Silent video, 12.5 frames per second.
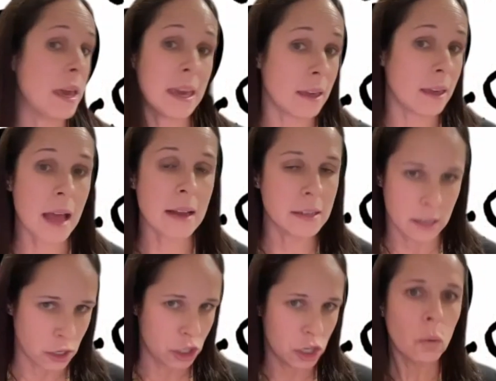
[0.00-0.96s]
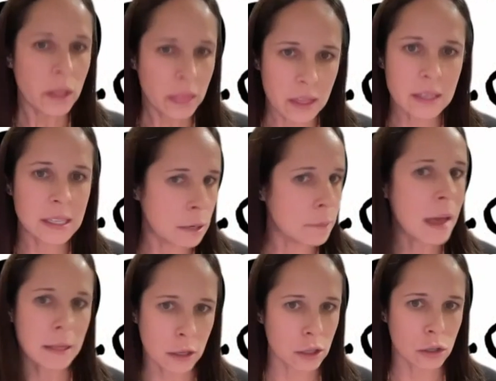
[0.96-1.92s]
making that decision with the team
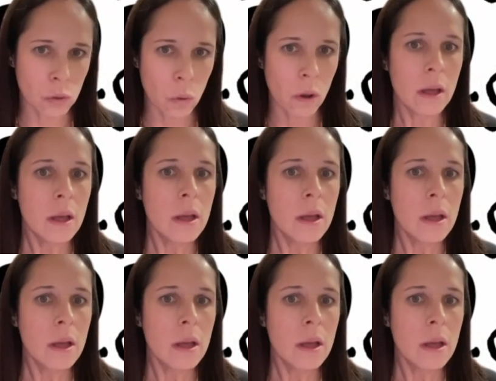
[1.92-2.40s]
at the school,